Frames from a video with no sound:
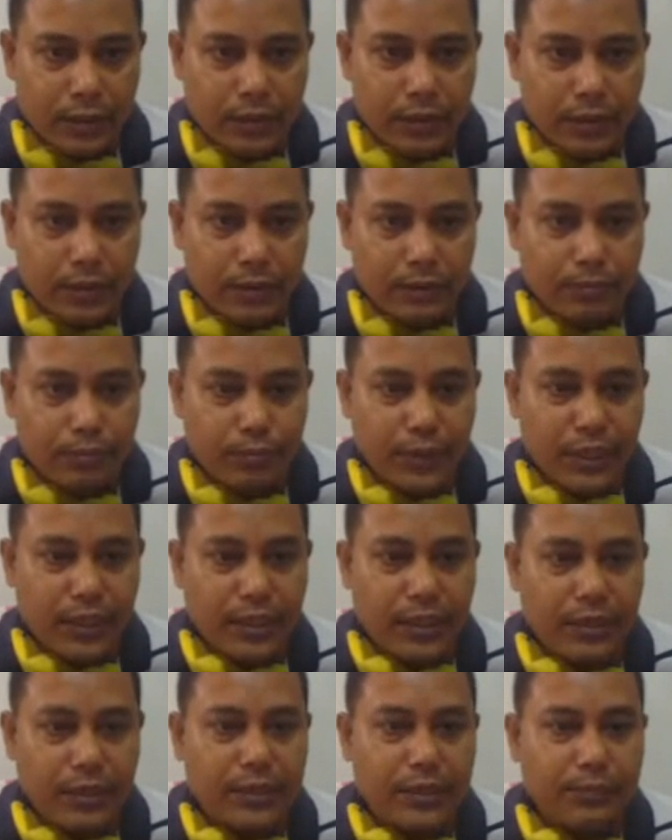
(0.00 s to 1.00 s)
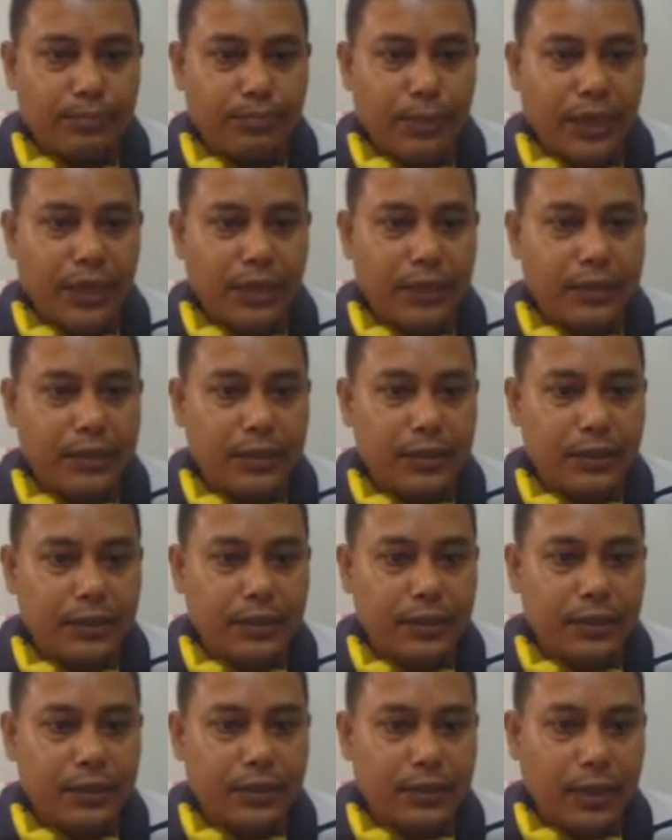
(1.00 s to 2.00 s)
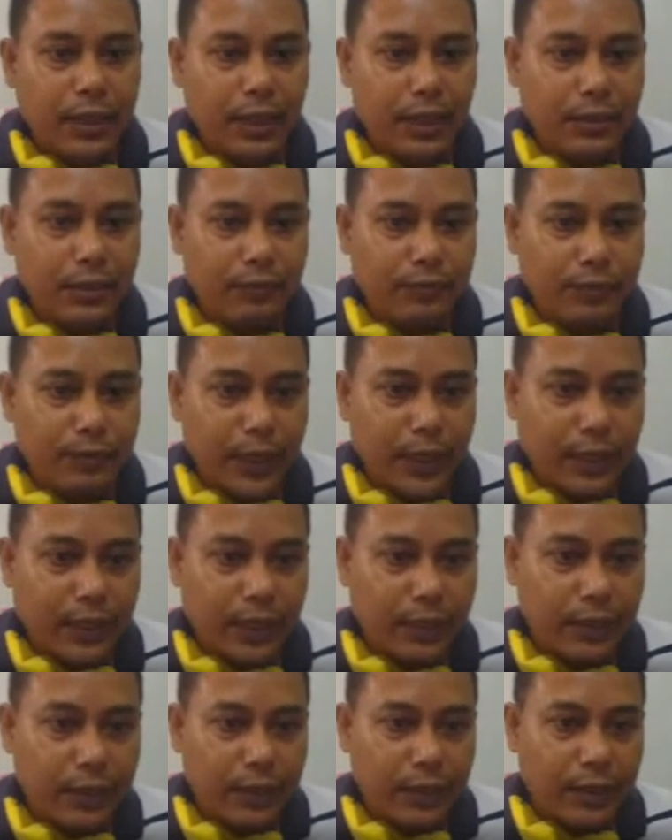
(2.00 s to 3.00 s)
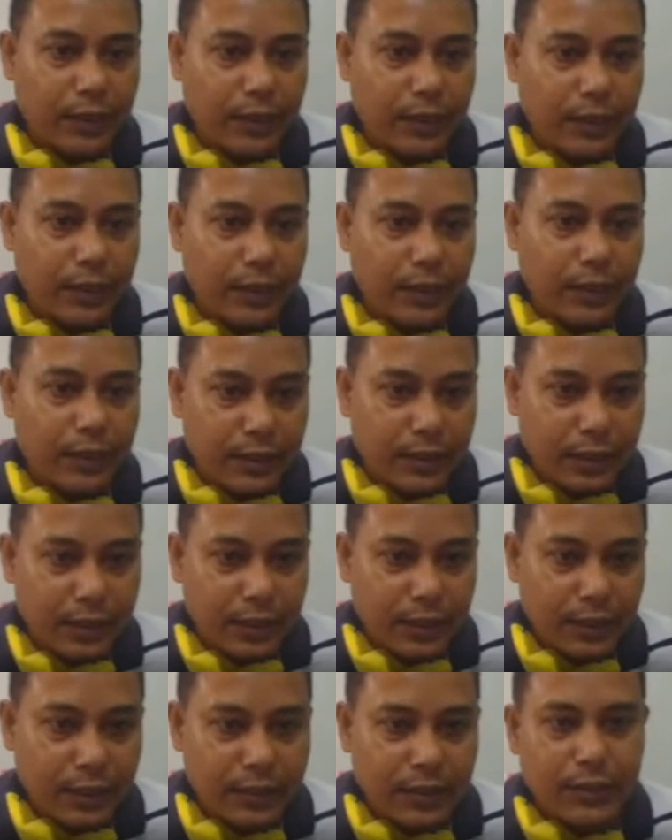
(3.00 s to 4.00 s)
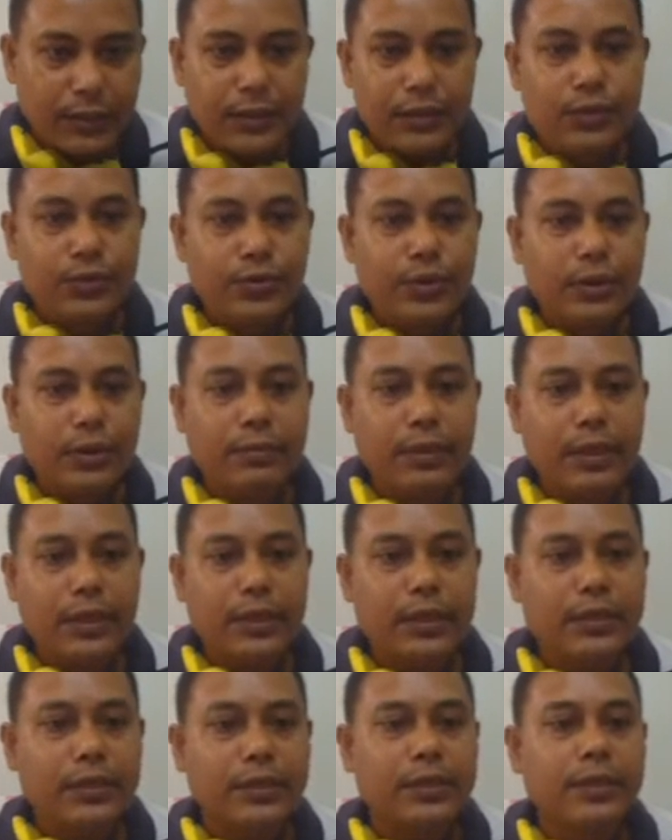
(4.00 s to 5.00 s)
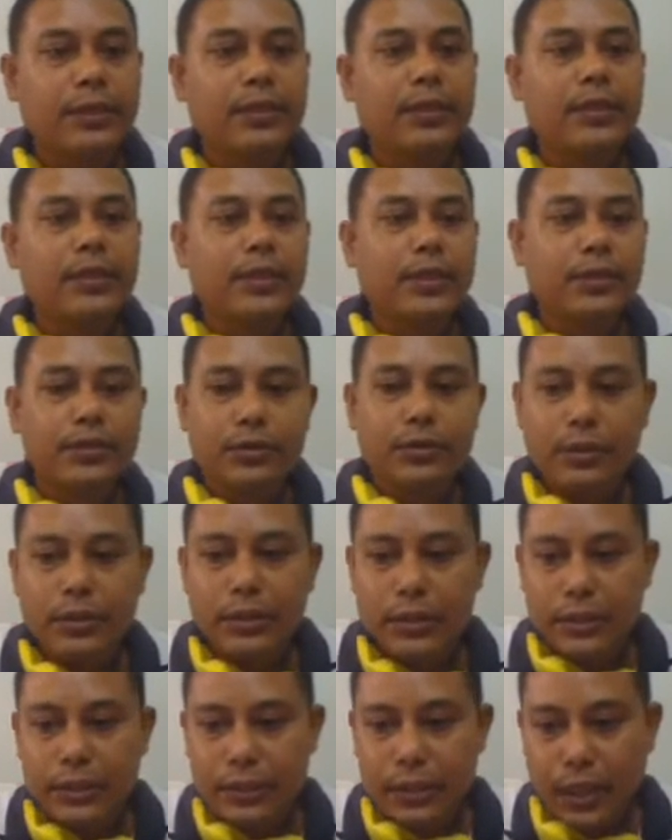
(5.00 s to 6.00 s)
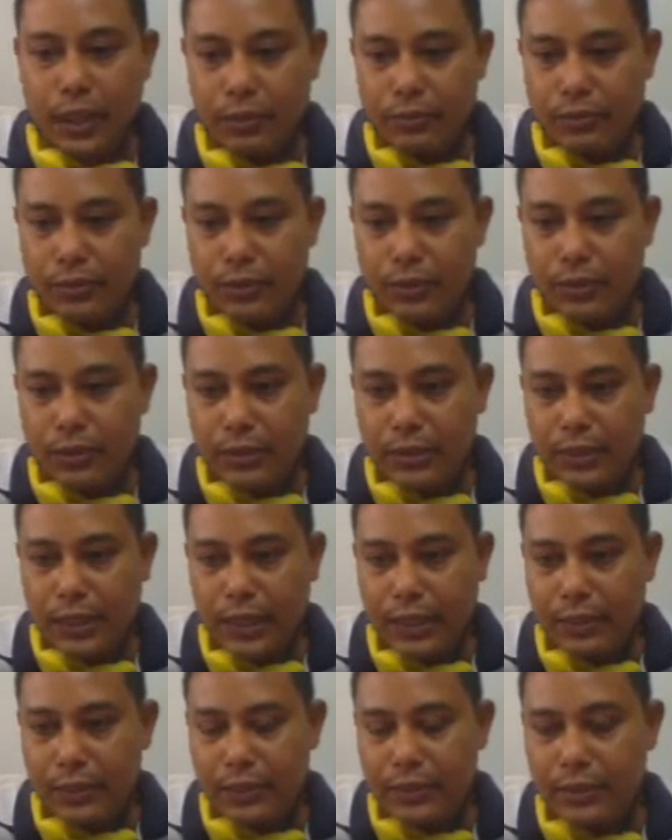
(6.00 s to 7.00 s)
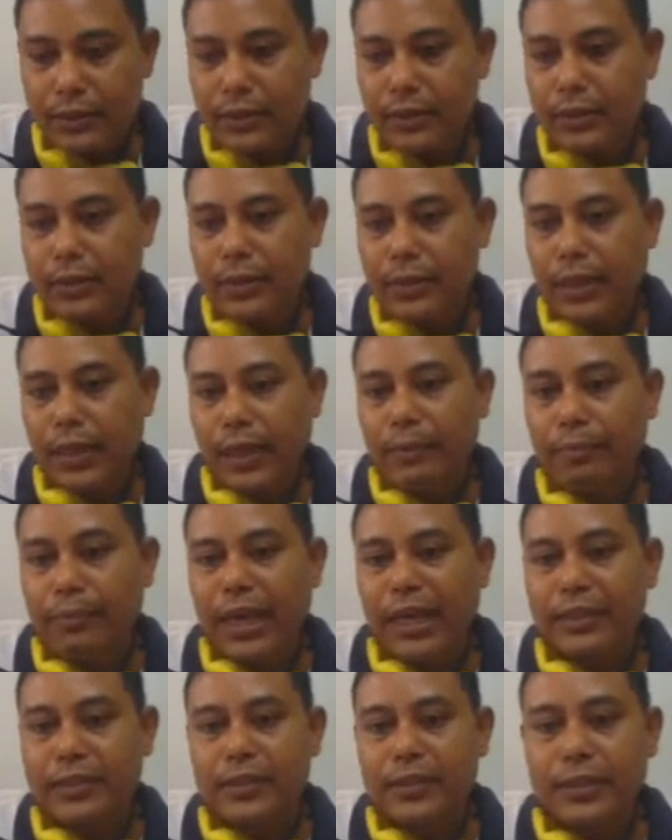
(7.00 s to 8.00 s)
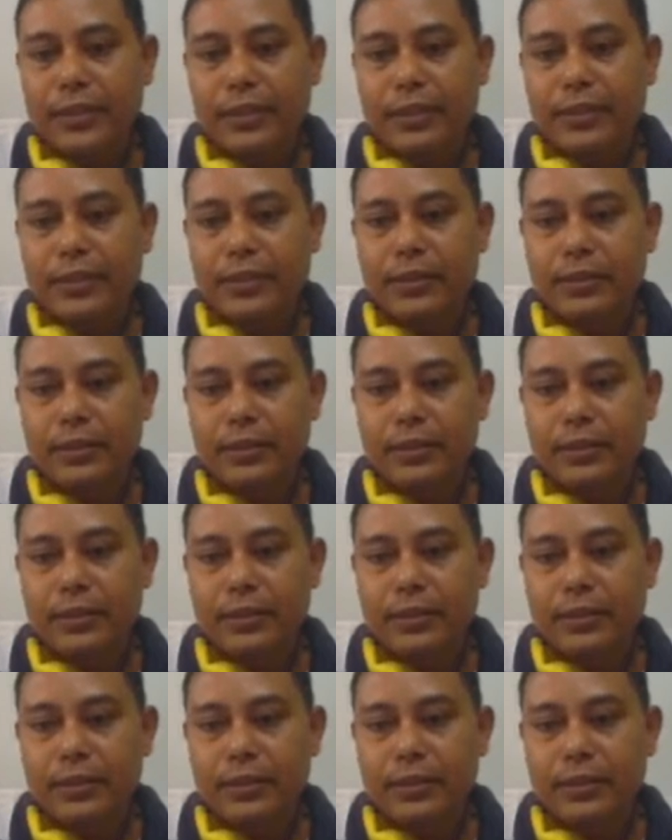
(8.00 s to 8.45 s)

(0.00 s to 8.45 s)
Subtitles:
B is in parenthesis, curved bracket, and 3 is in square bracket. So this is how we create a matrix.